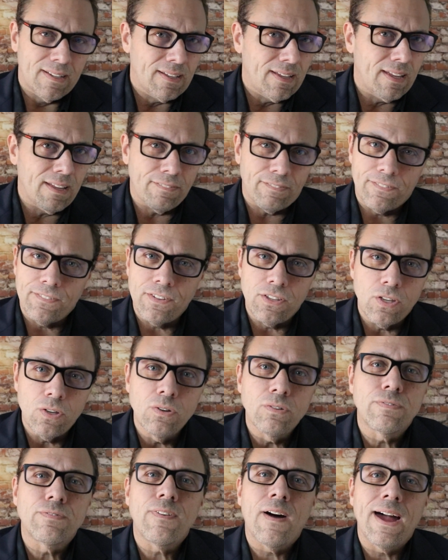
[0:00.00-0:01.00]
if
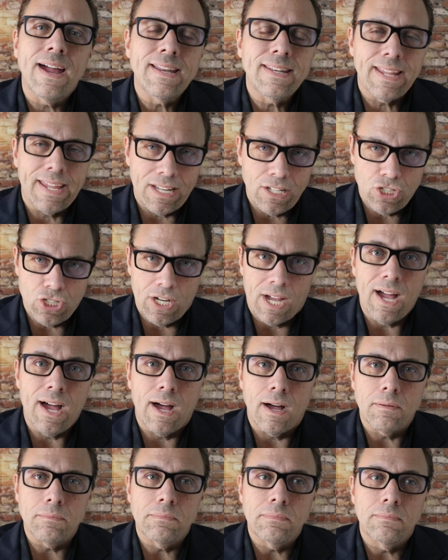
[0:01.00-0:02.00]
you find a
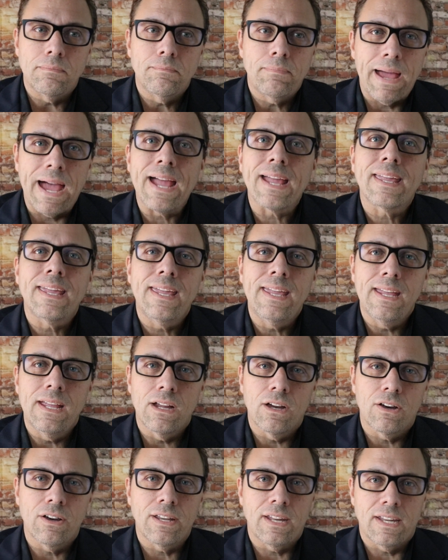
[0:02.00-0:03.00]
job back
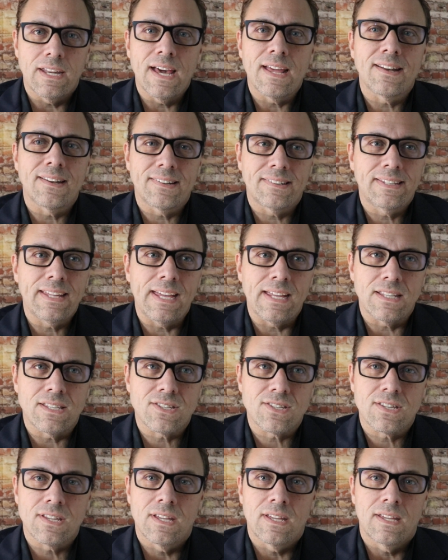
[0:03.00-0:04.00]
here in the United
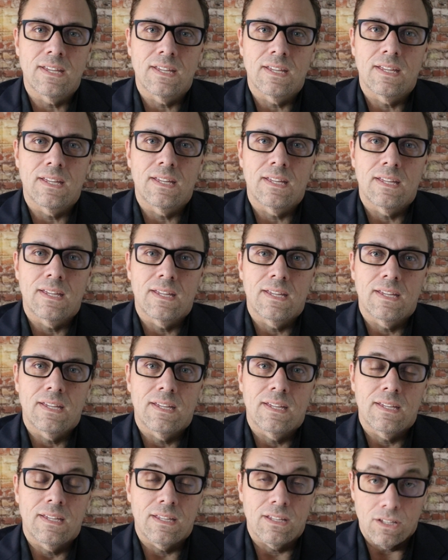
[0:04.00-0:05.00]
States,
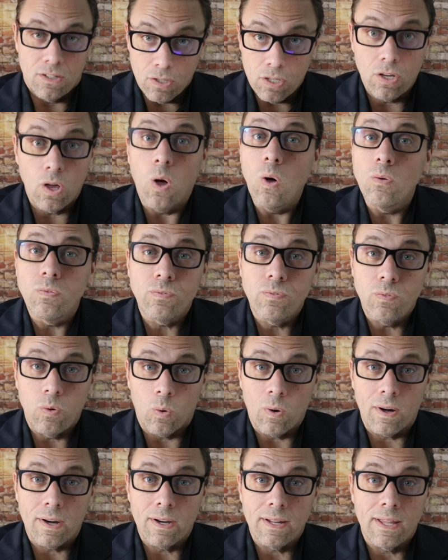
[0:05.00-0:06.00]
go
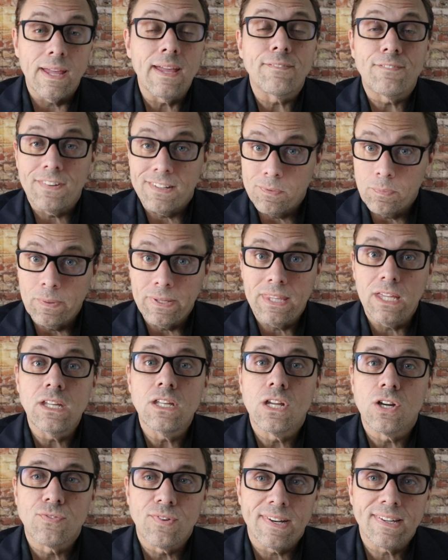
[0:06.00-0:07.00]
for it if it's
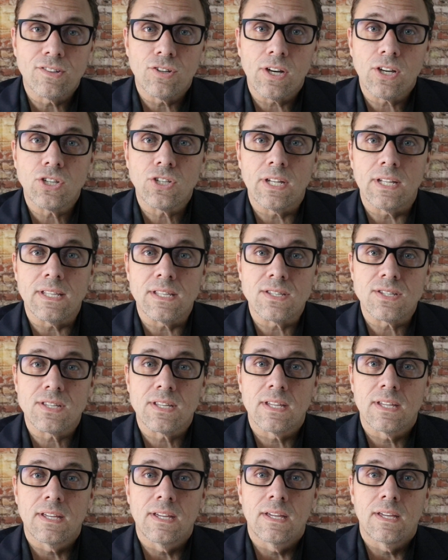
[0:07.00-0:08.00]
within your
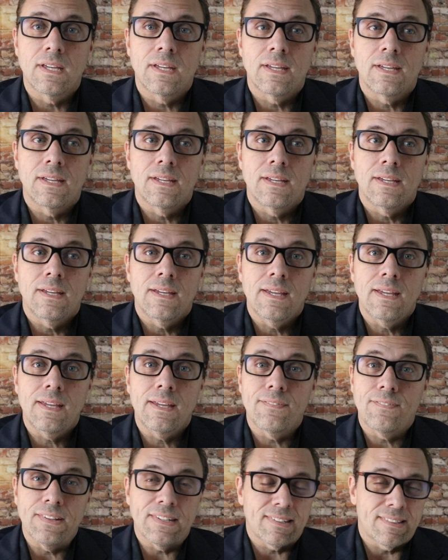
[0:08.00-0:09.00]
restrictions.
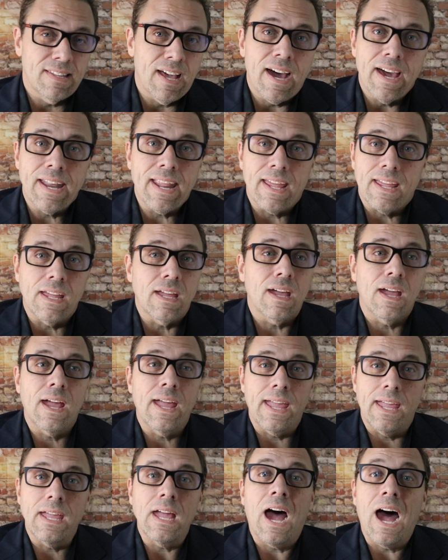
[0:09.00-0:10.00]
If it's not a
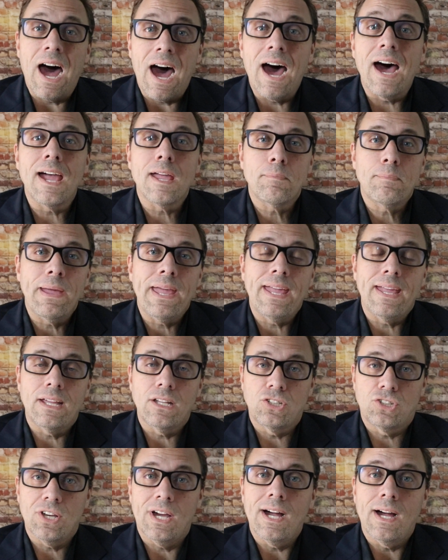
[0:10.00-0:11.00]

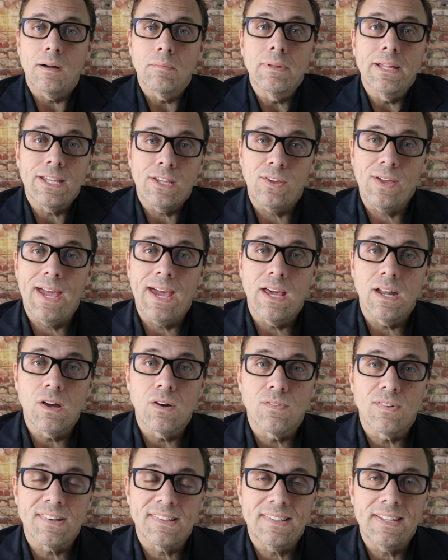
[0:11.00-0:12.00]
high-paying job like you had
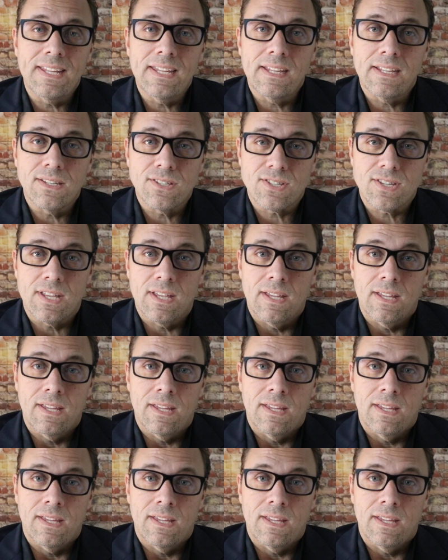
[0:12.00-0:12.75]
overseas,